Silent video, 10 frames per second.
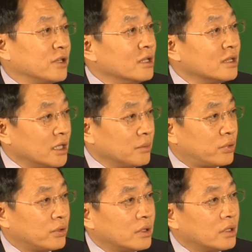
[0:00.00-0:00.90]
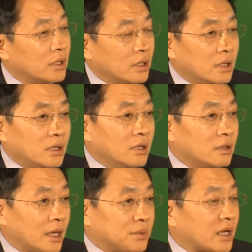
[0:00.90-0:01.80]

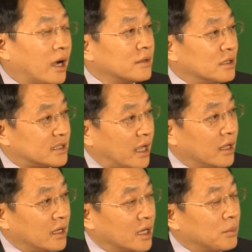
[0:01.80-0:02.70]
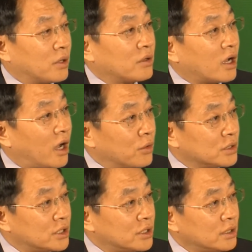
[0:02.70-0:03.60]
in-depth understanding about the
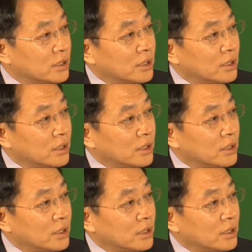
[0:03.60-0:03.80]
culture.